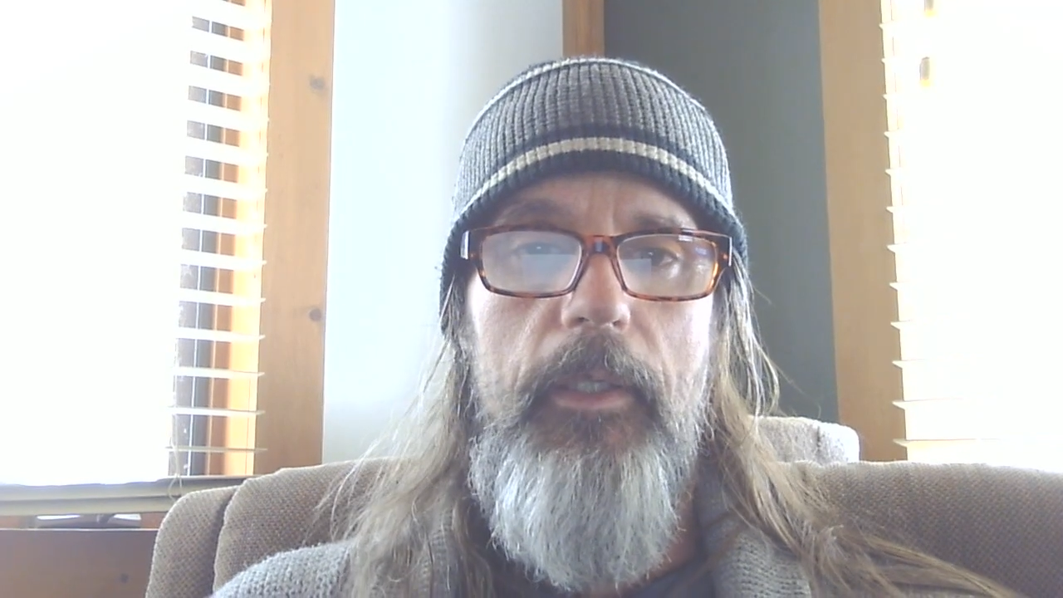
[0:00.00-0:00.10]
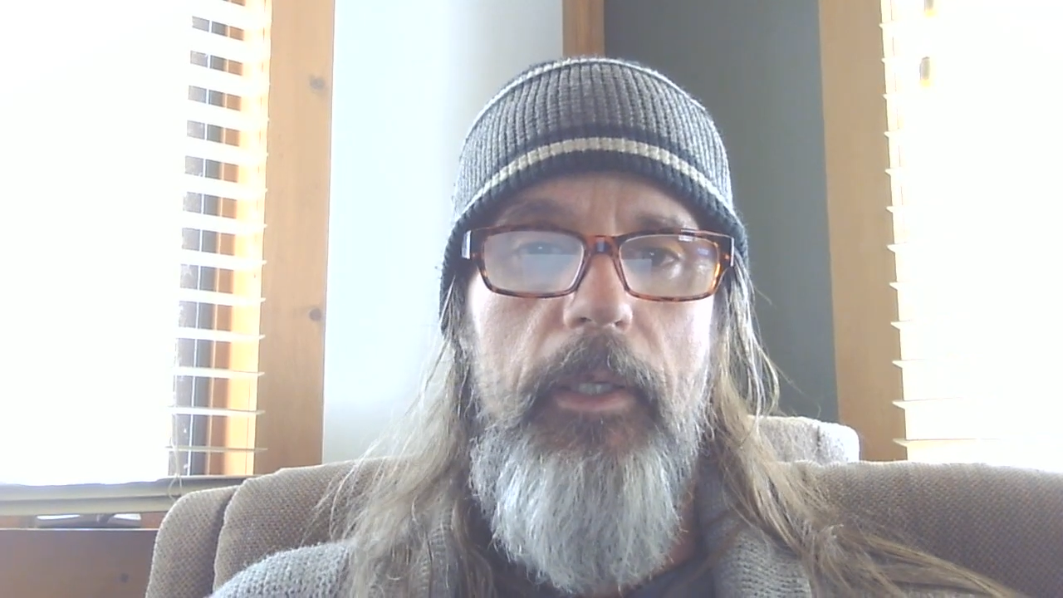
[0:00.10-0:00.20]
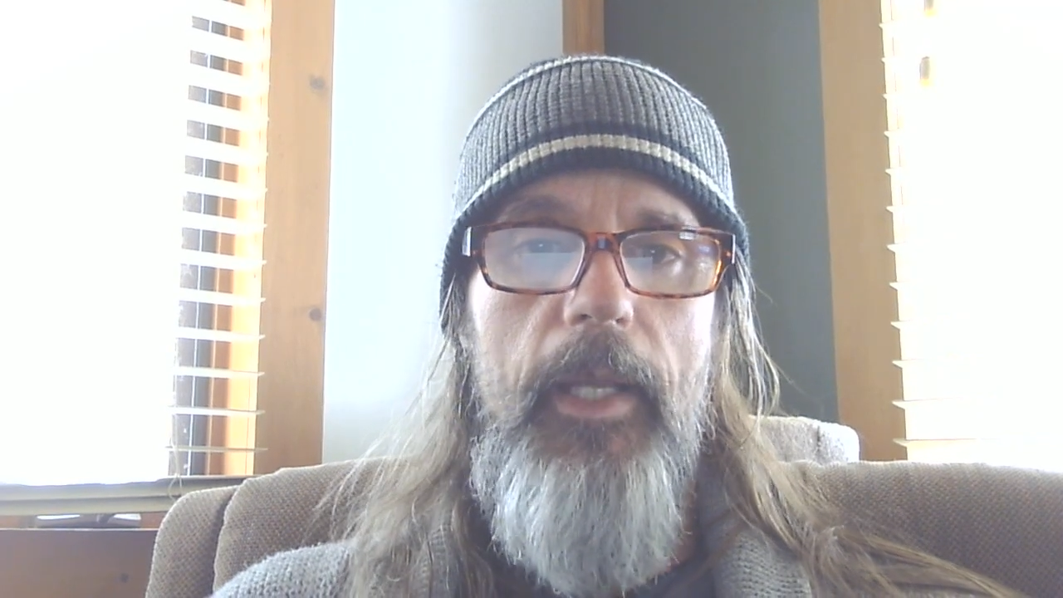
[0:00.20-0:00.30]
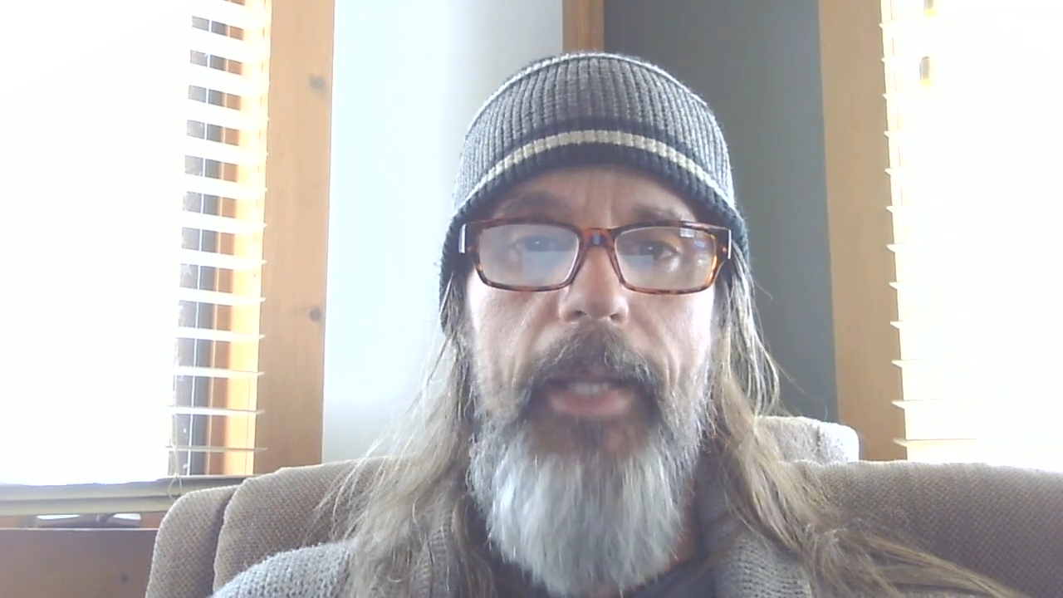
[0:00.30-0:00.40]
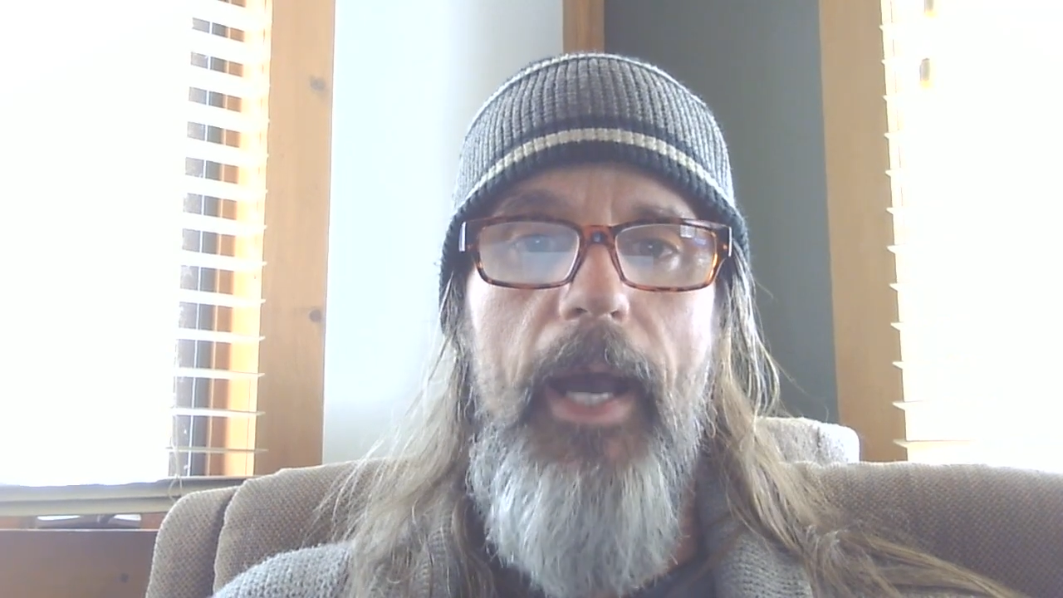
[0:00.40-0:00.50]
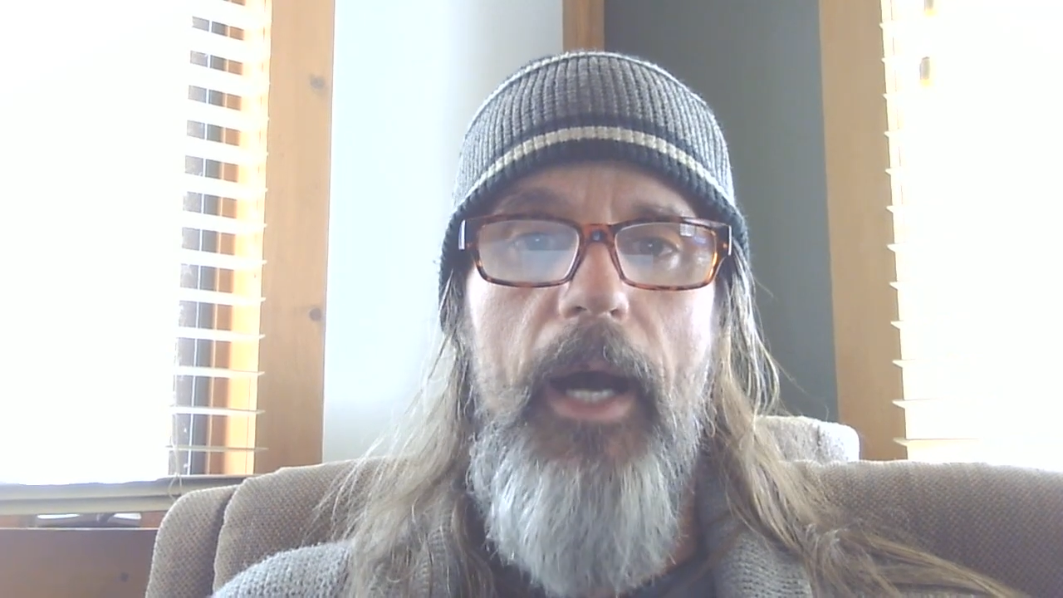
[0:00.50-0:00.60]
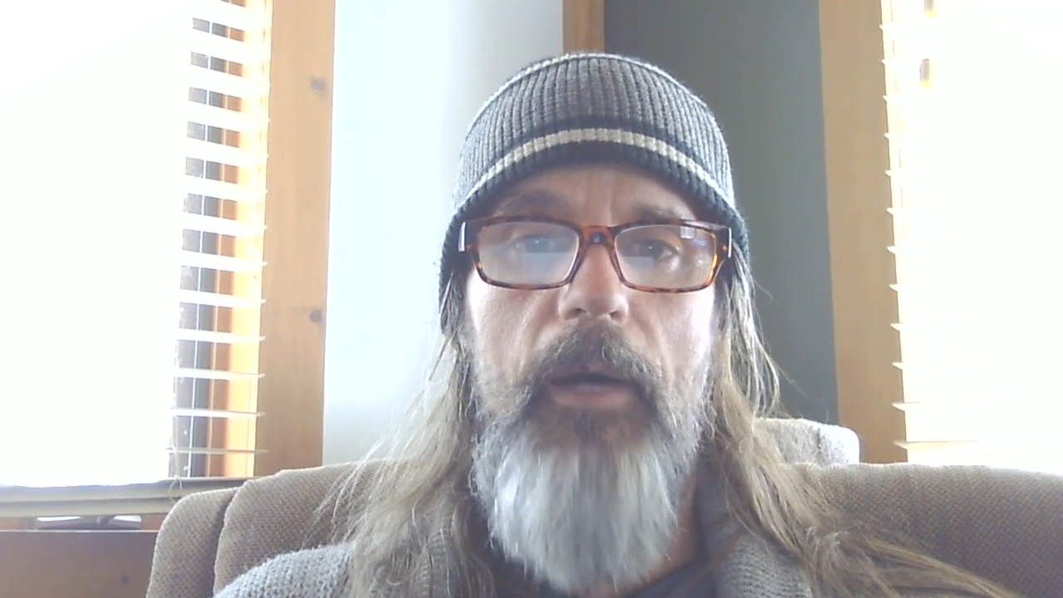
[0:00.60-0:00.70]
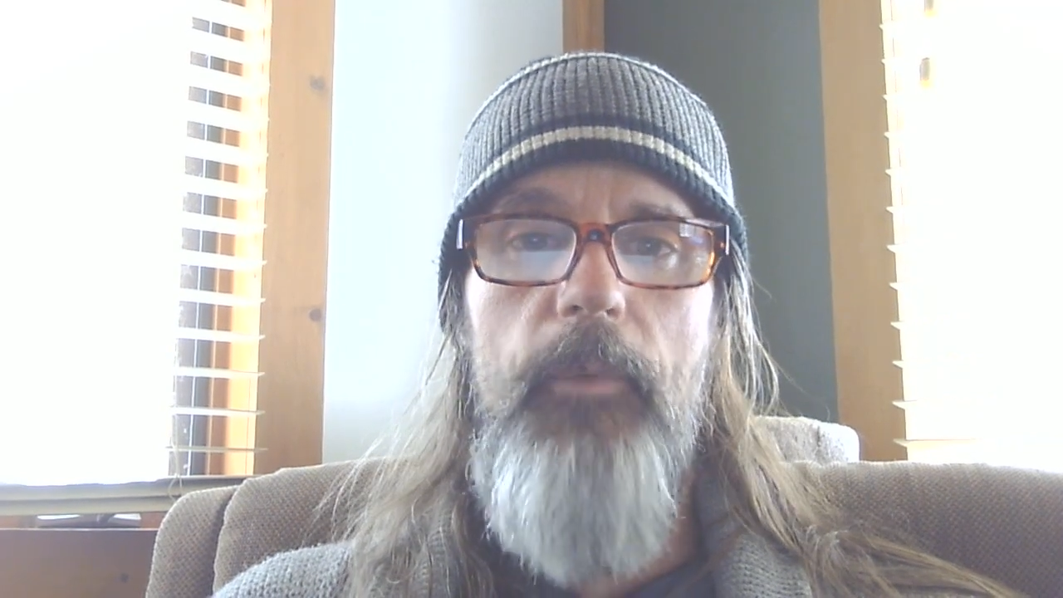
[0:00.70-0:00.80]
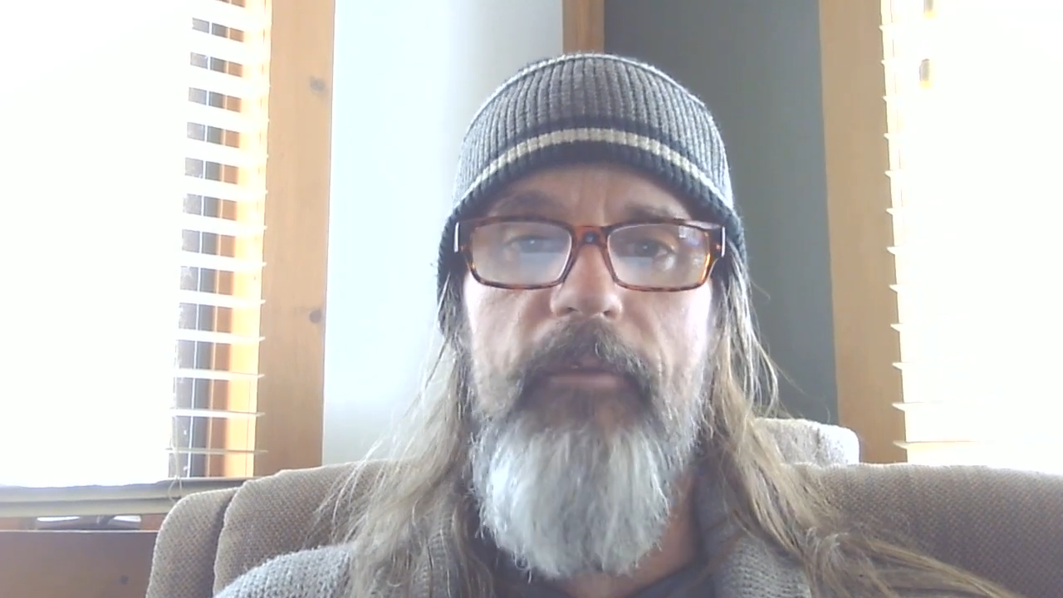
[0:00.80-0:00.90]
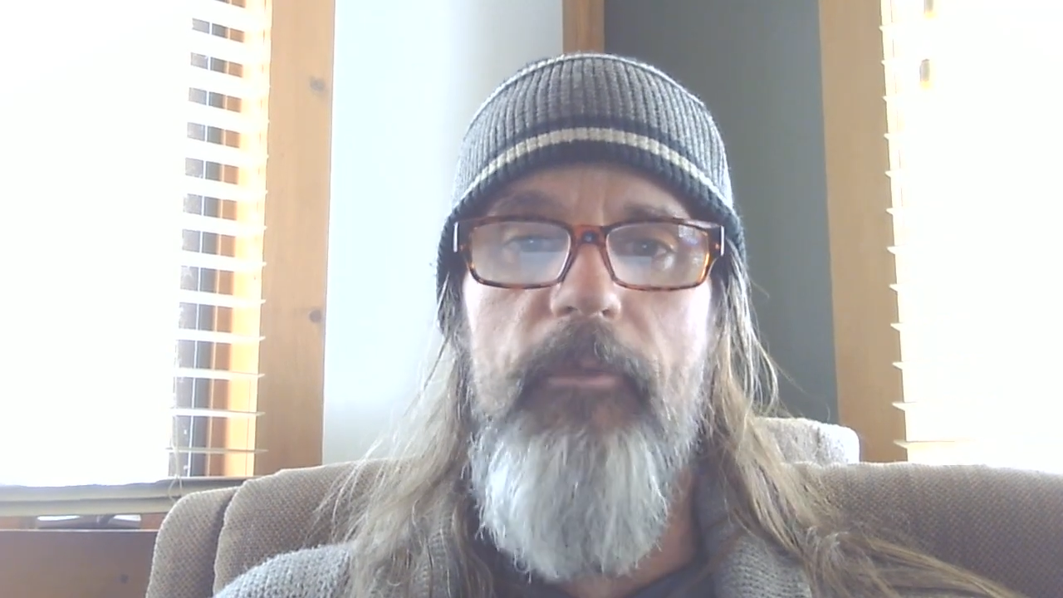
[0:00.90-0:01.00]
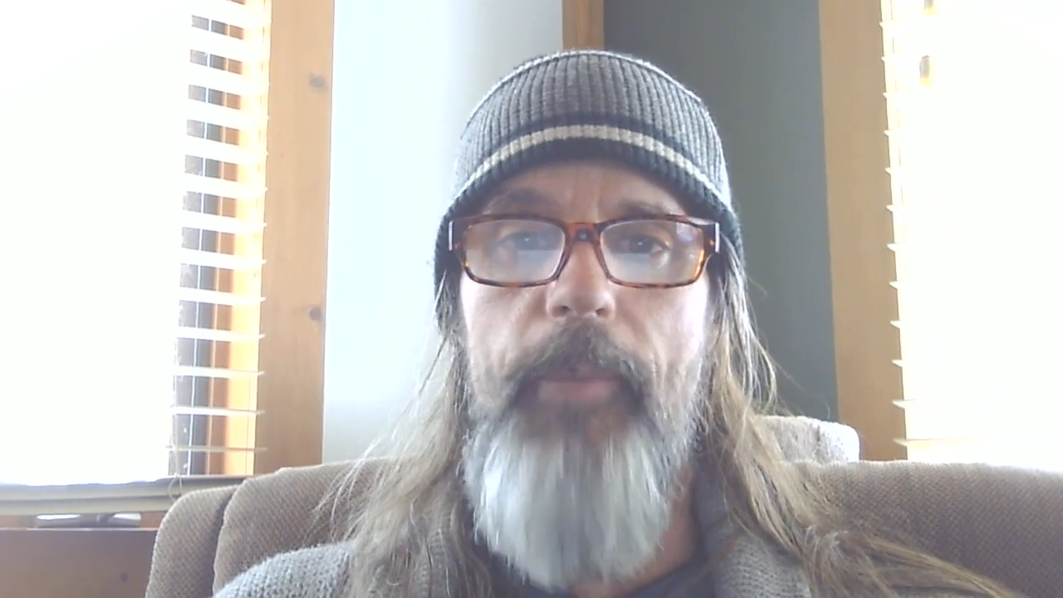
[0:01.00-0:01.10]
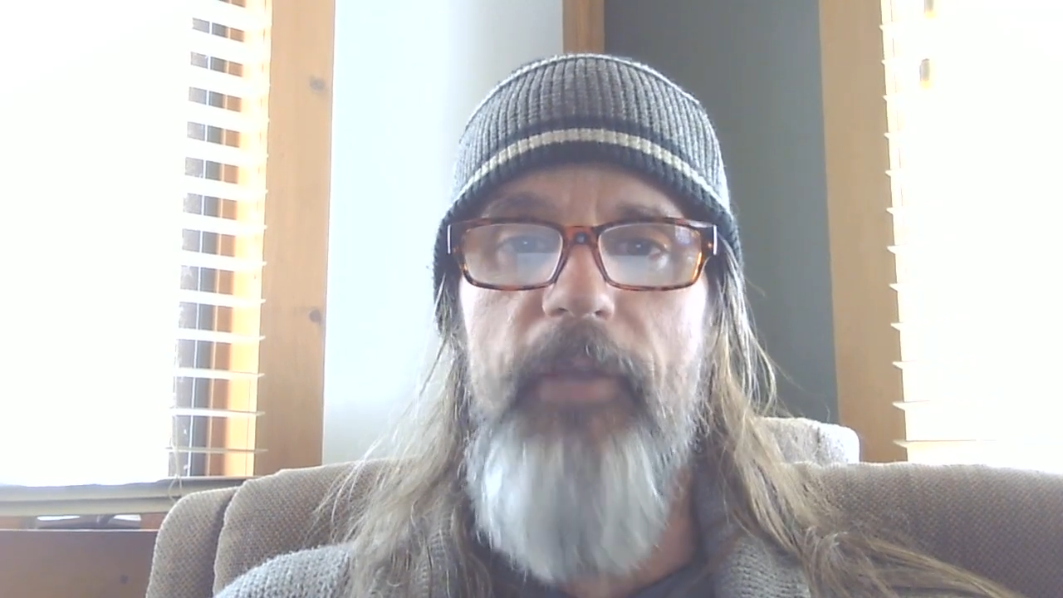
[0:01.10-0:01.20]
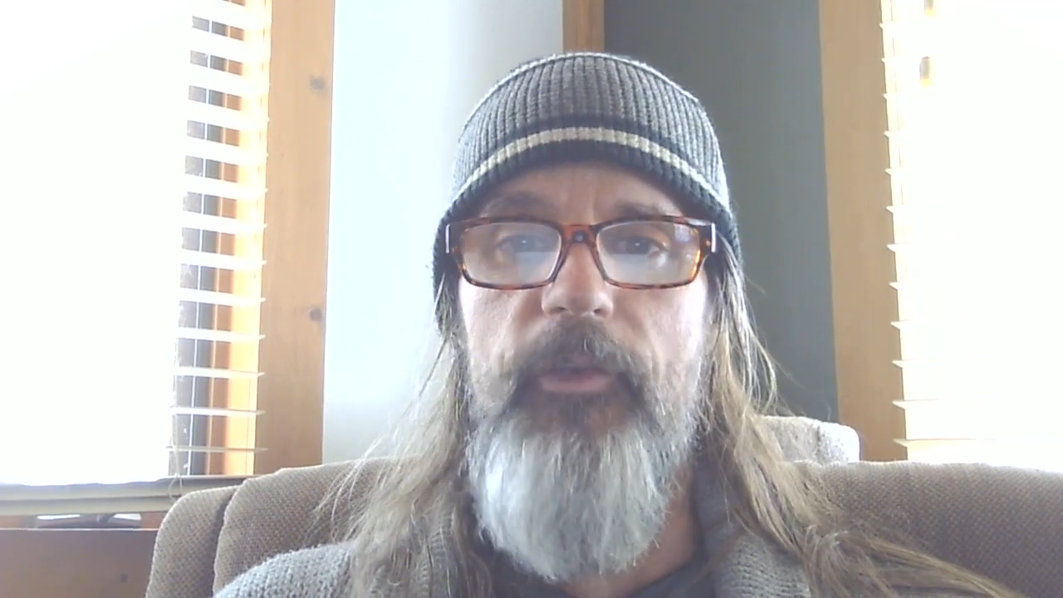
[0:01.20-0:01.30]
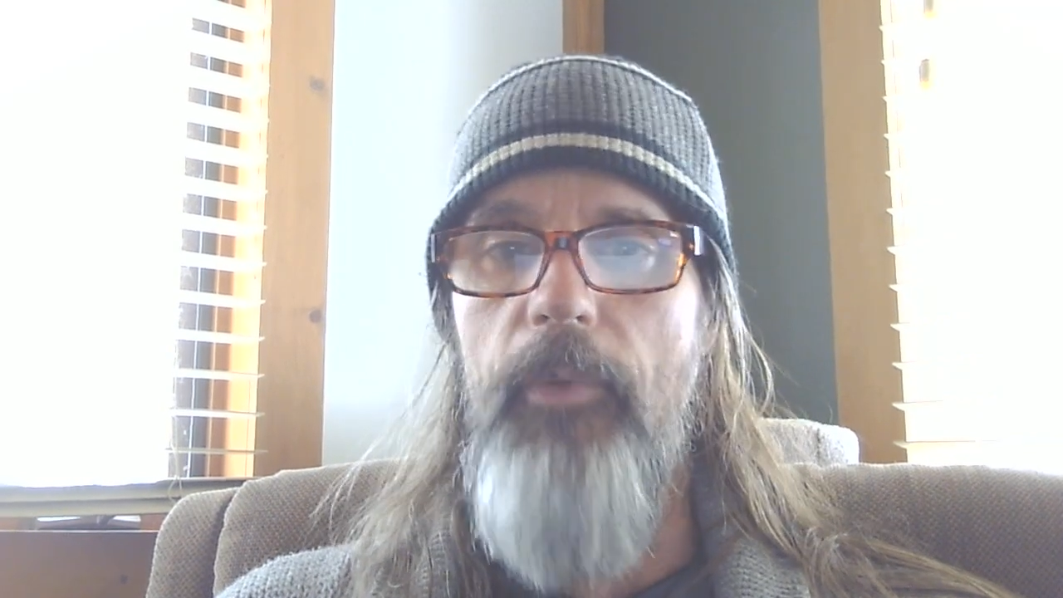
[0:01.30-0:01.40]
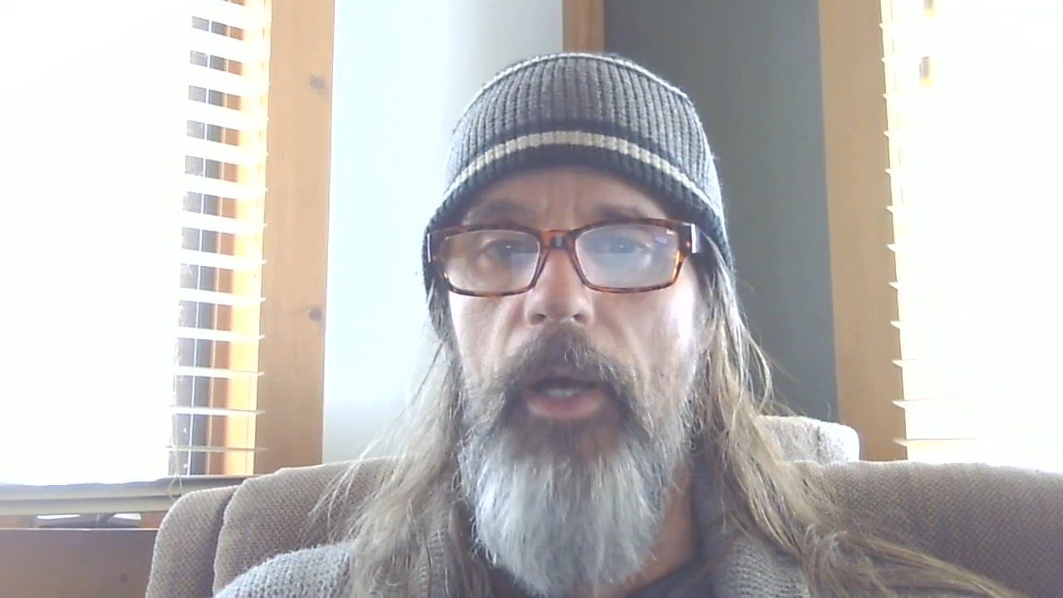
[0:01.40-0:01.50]
And now we have a
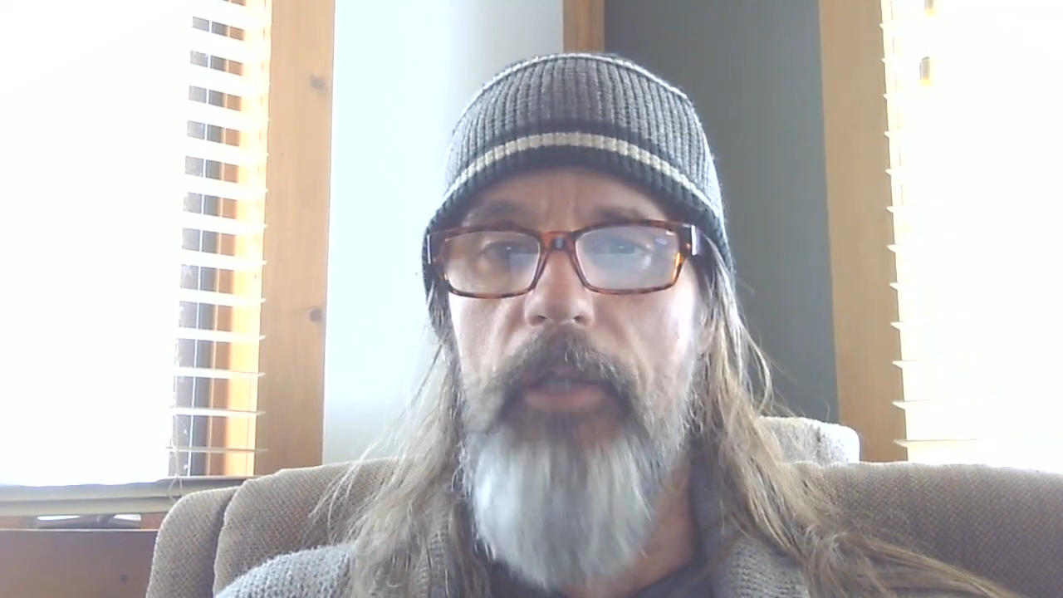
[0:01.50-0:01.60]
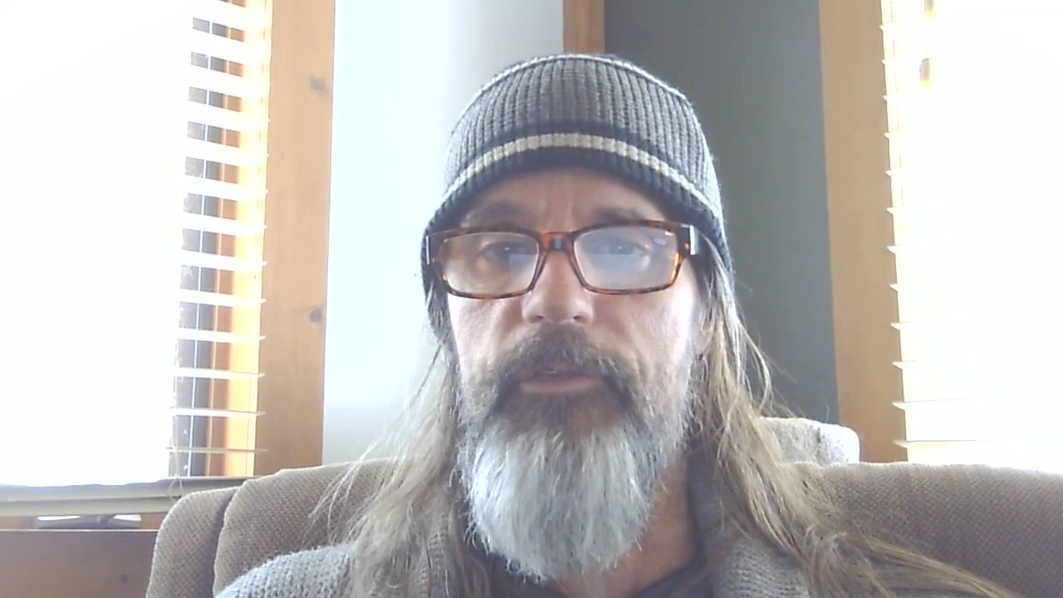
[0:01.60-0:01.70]
basic broad